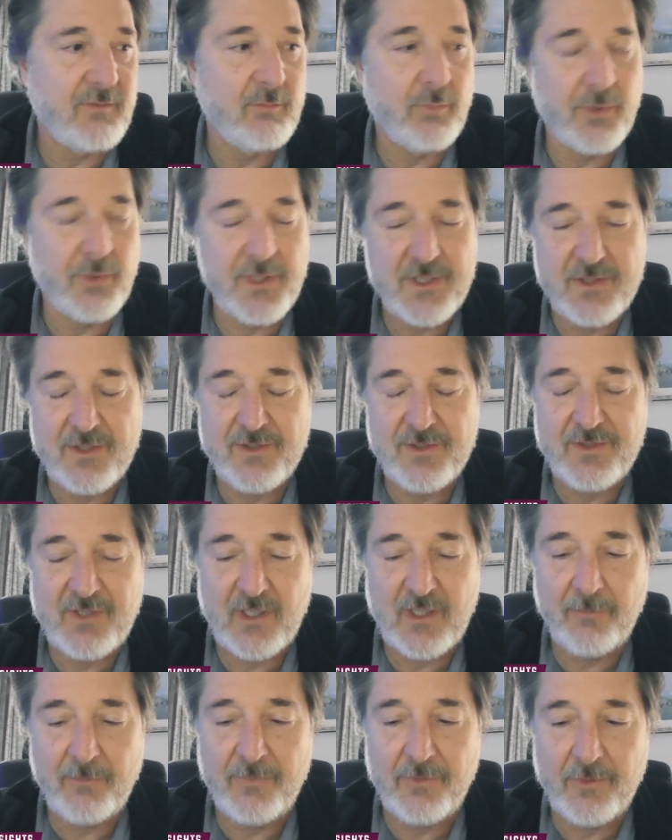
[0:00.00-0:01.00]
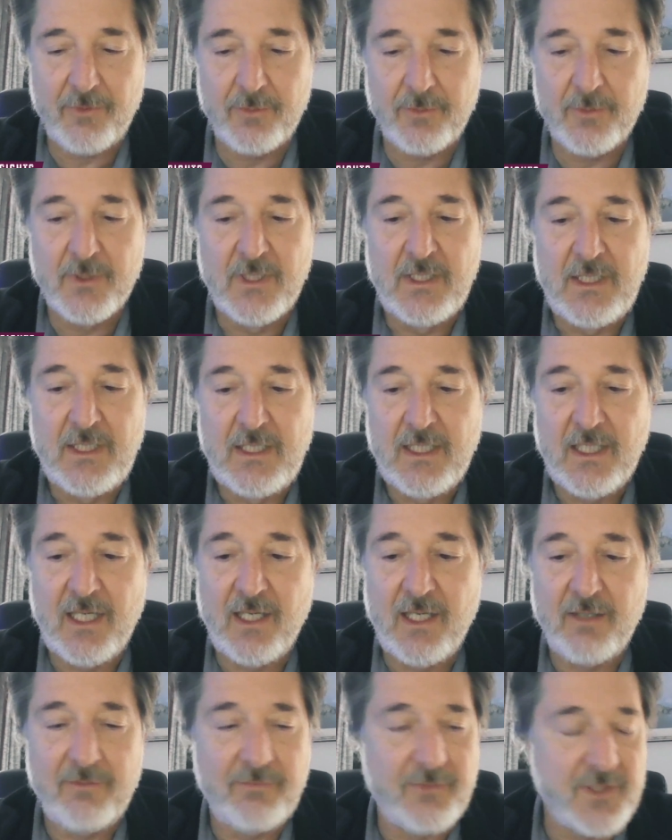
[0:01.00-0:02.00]
breaches come through
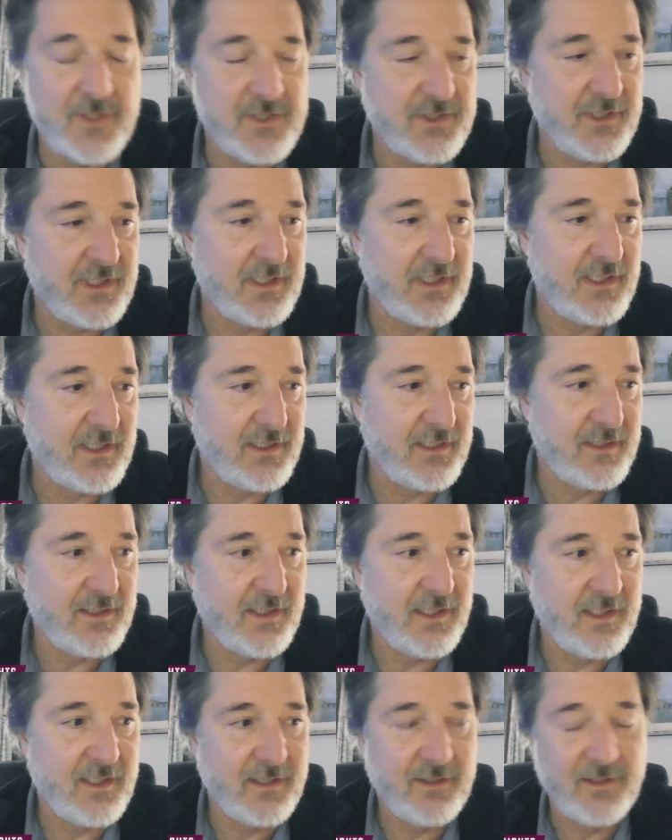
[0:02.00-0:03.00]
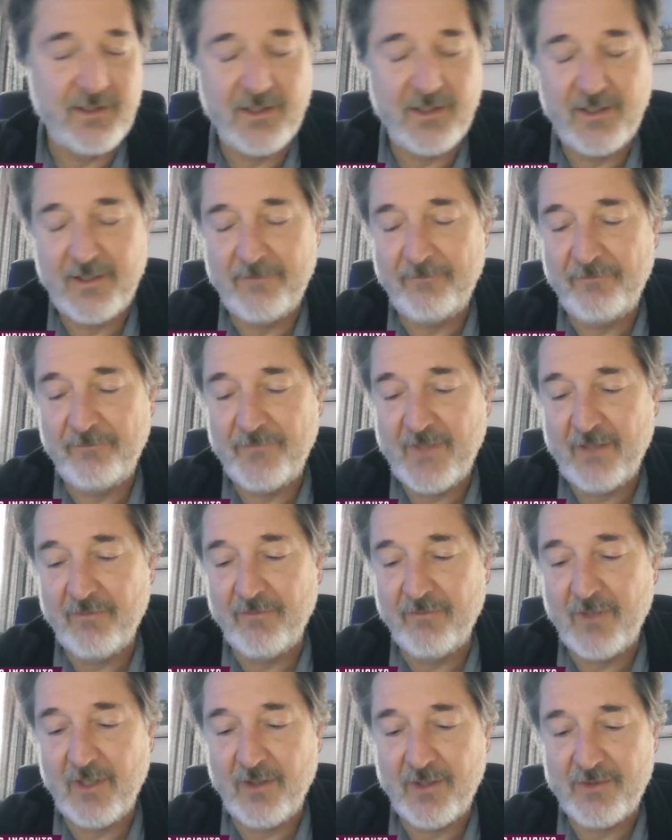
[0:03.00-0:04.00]
phishing
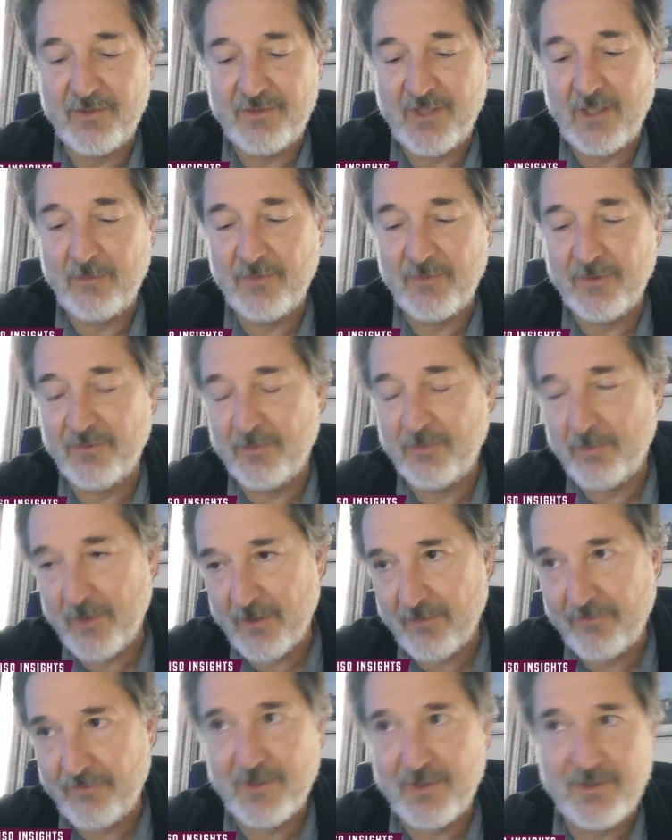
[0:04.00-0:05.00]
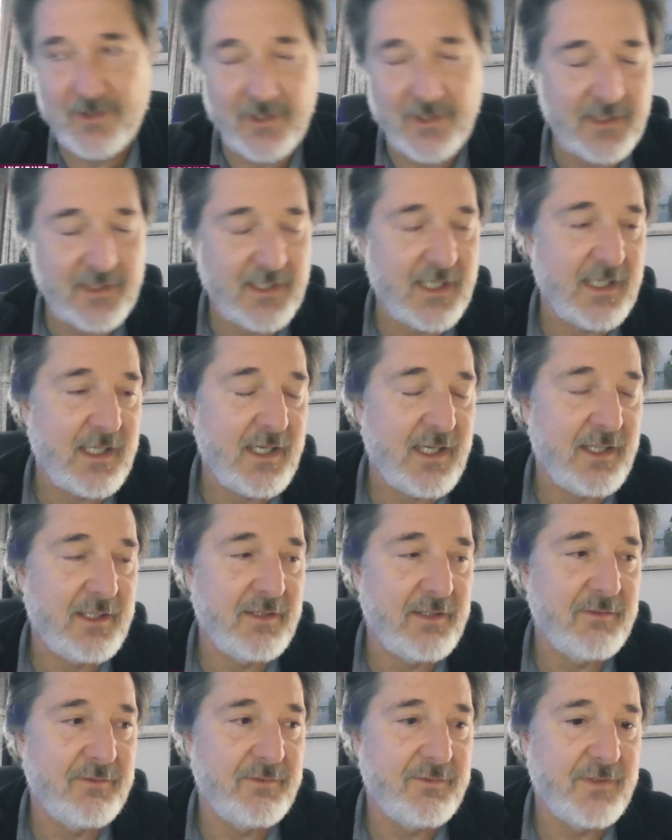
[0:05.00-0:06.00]
and various types of spear phishing and that
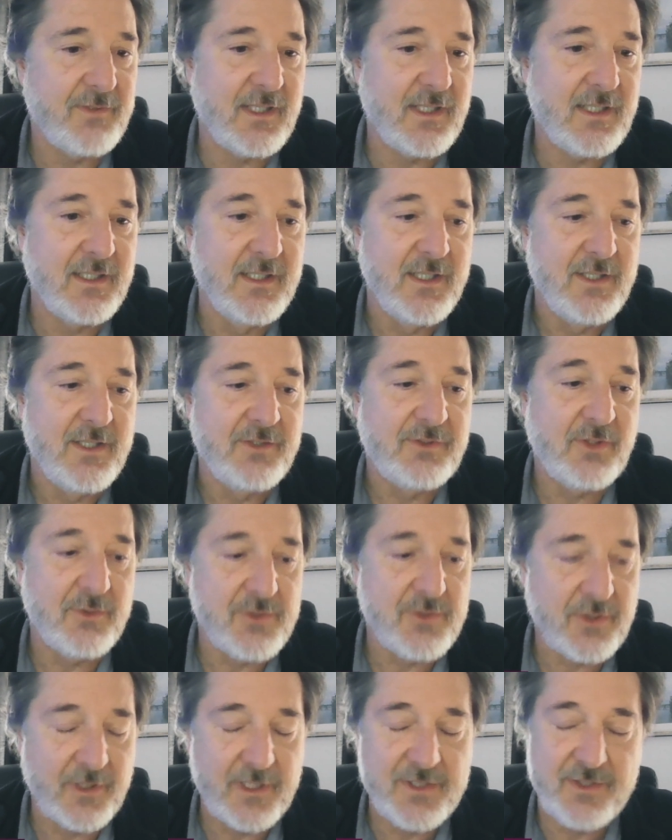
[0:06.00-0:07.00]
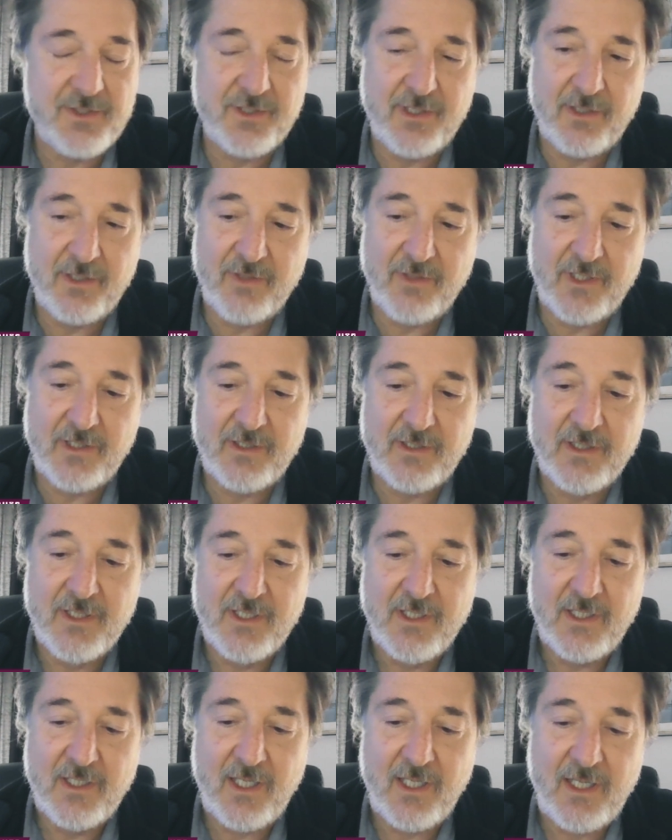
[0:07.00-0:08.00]
kind of social engineering.
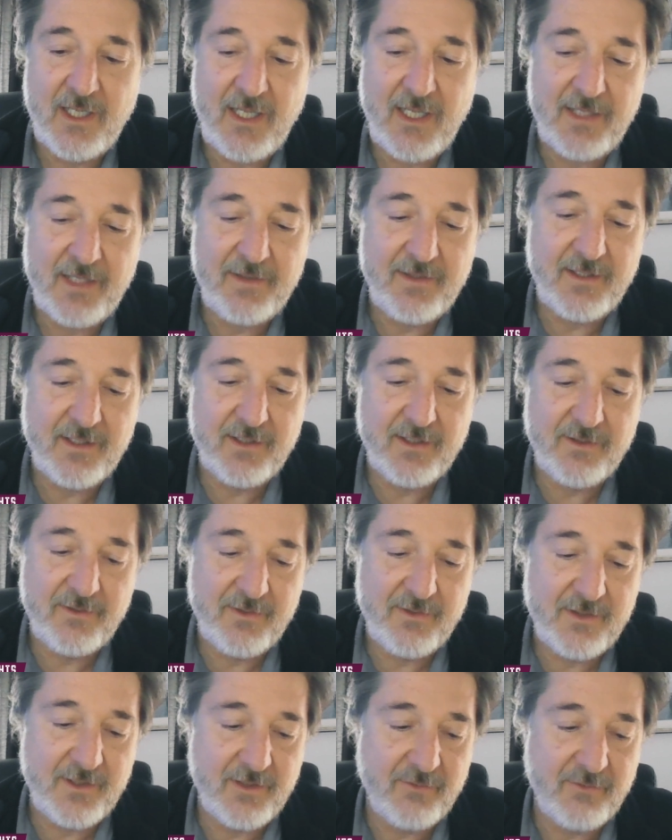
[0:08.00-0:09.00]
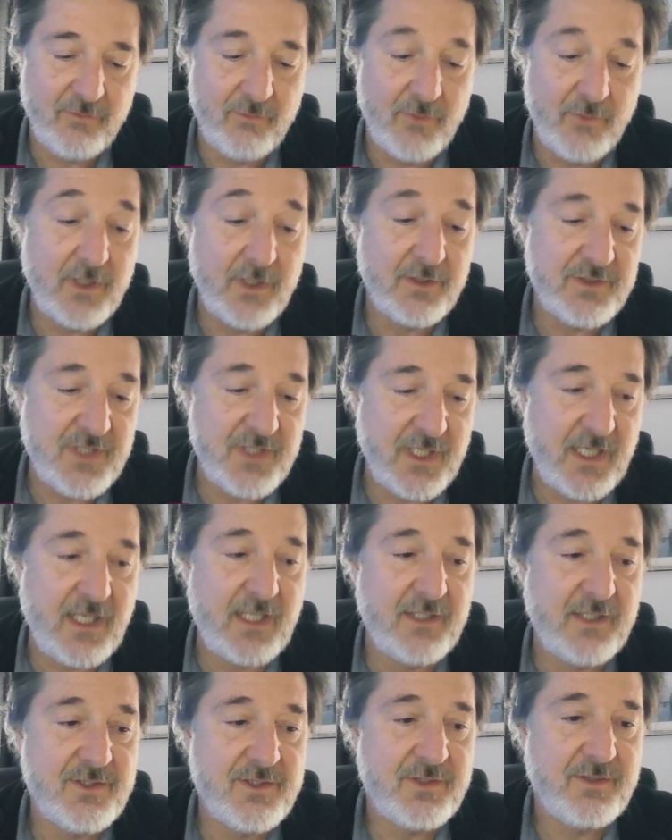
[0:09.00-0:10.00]
The real
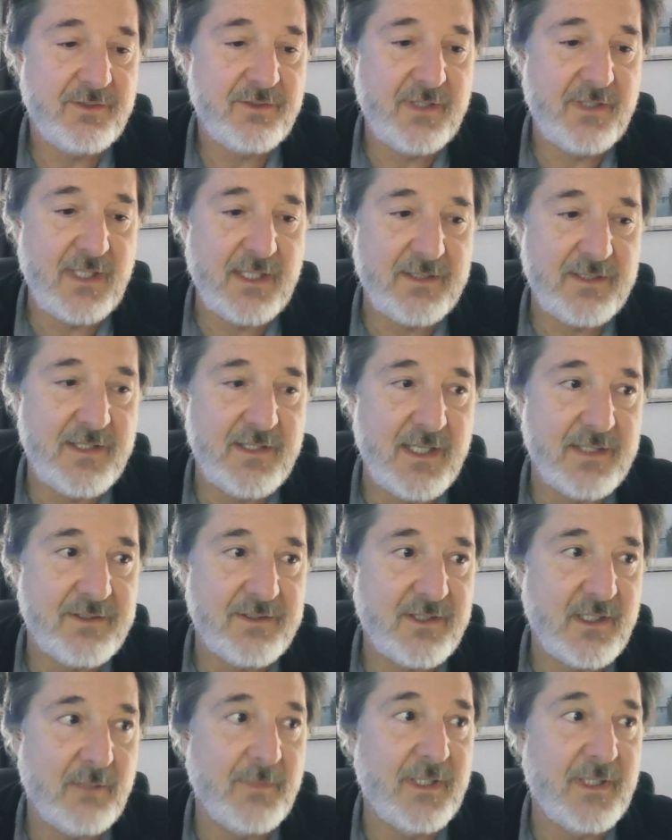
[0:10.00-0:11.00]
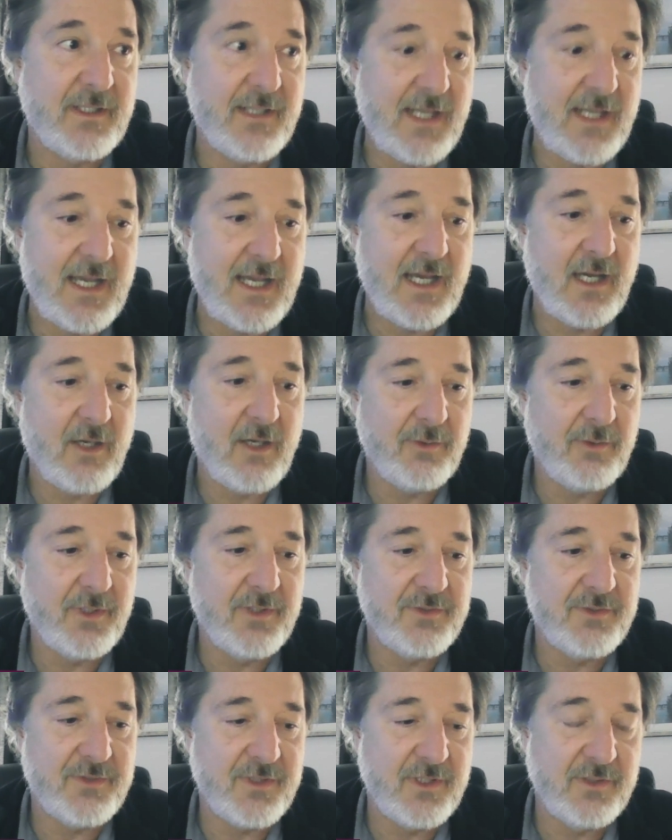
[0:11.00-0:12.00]
change that's coming now
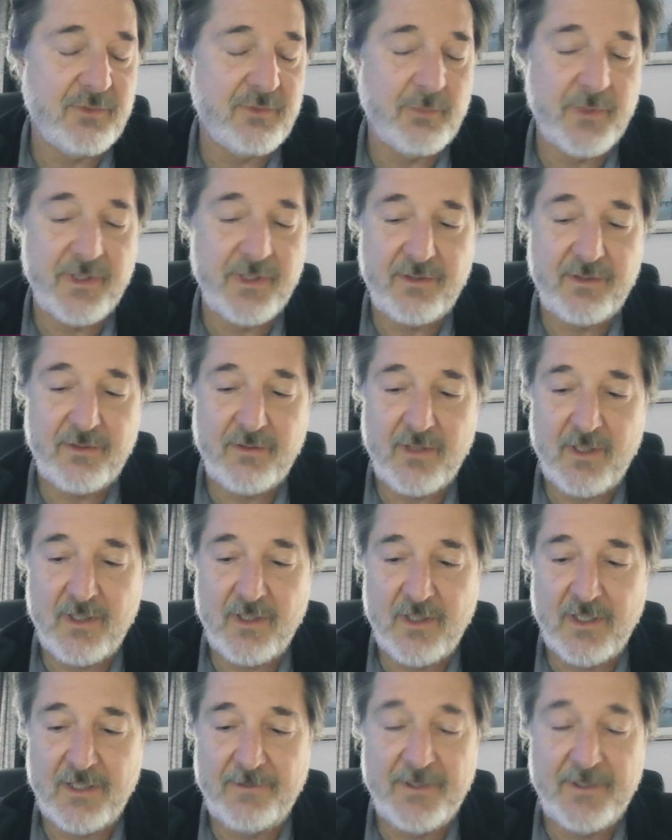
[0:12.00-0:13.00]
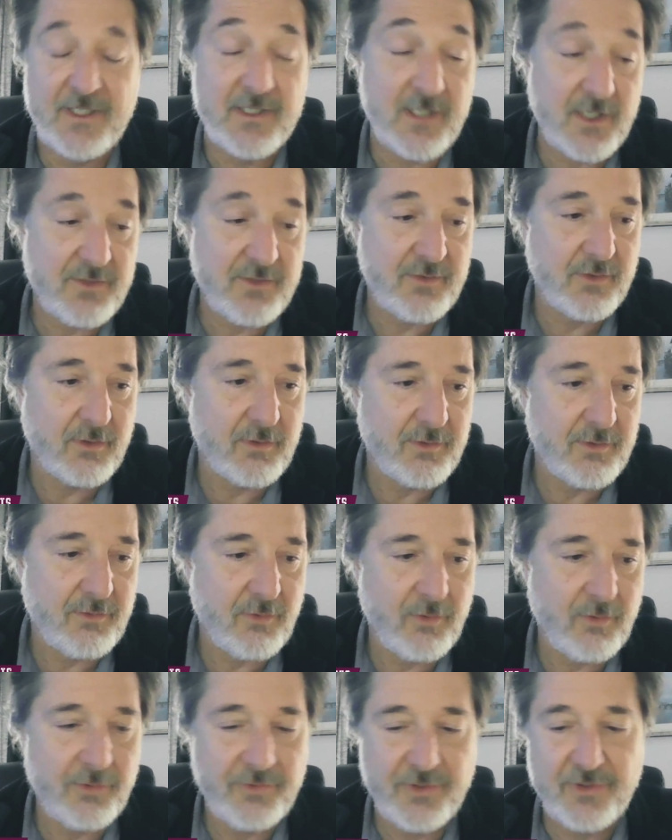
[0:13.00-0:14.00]
is with industrial
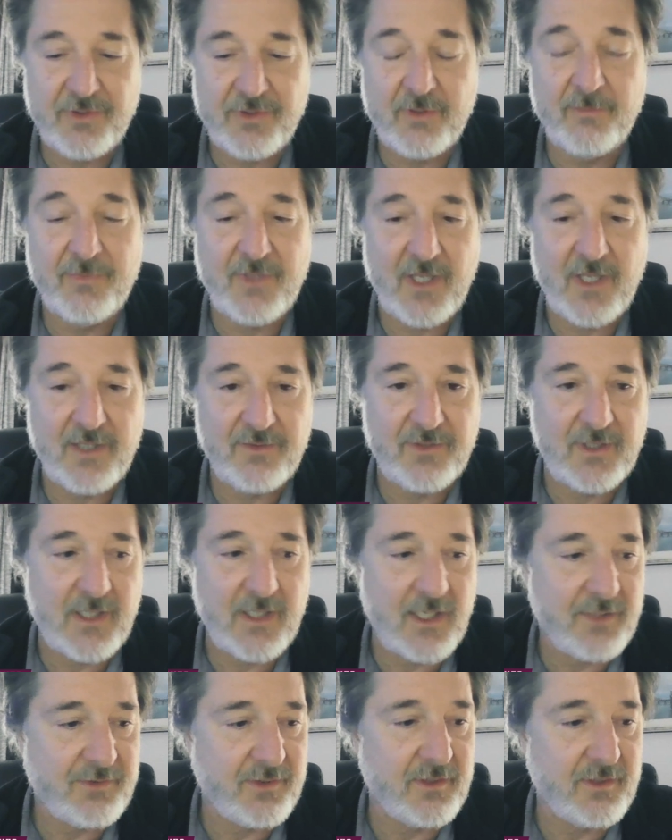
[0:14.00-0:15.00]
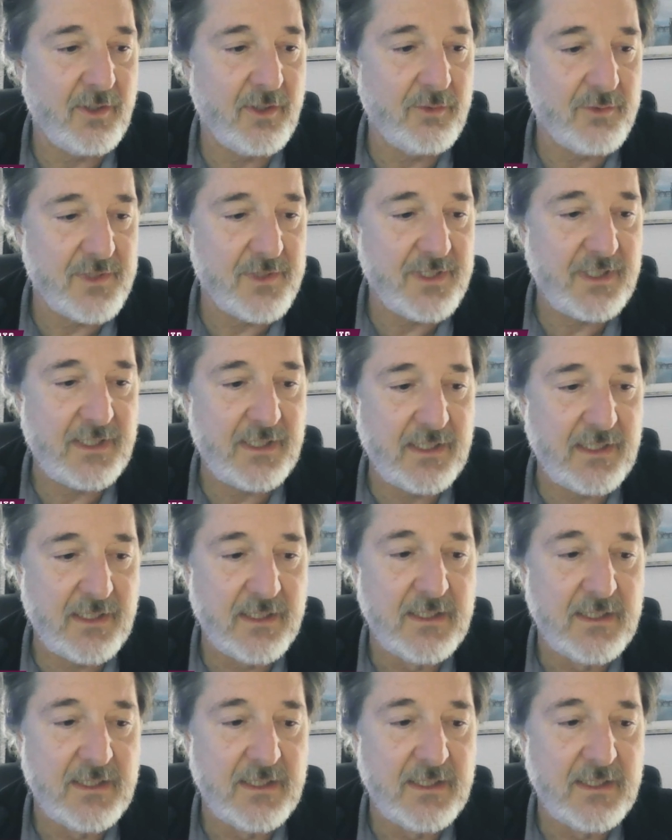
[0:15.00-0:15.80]
control systems, ICS and OT,